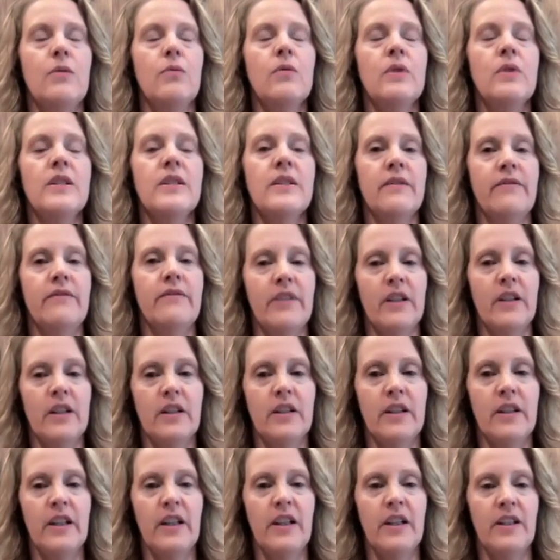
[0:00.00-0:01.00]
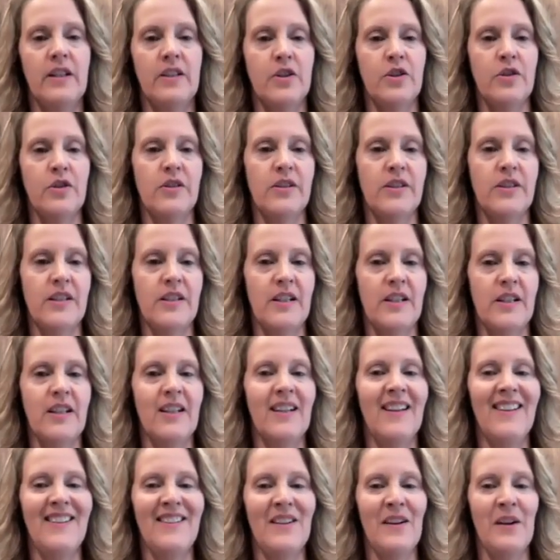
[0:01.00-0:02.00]
was a very interesting
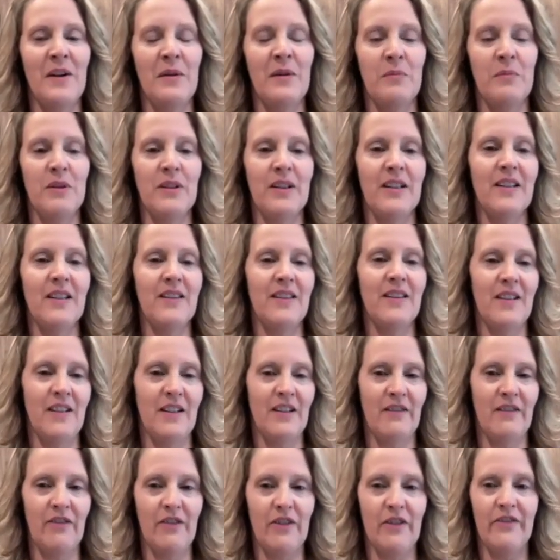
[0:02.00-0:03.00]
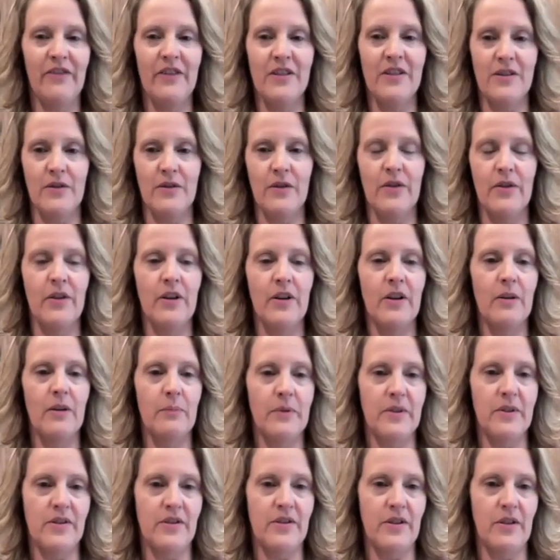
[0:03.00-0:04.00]
and humbling thing for a physical
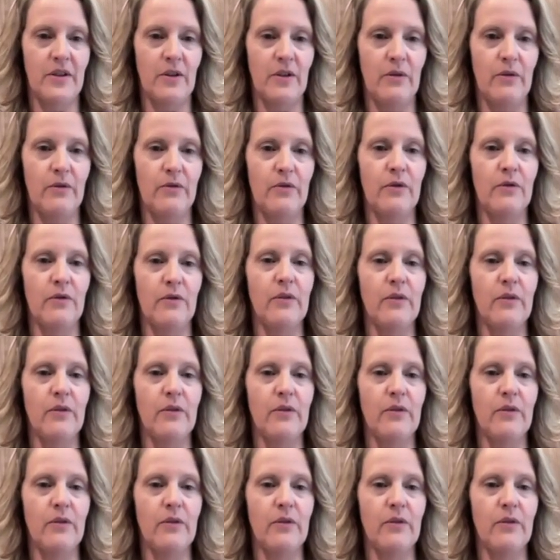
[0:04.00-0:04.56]
therapist to go through.